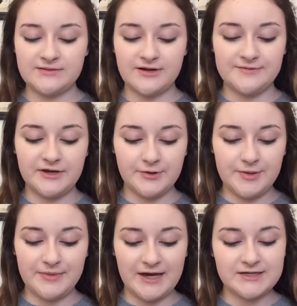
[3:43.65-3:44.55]
I'm going to be
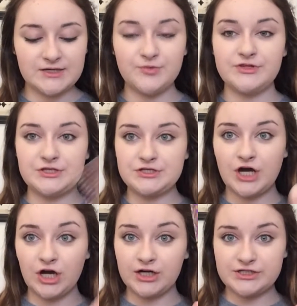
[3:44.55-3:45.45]
going back in with the
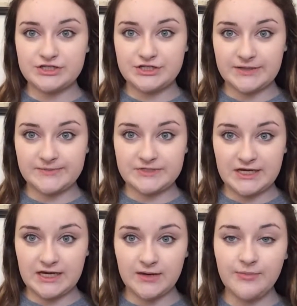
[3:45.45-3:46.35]
Tarte Shape
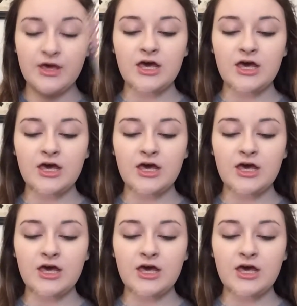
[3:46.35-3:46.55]
Tape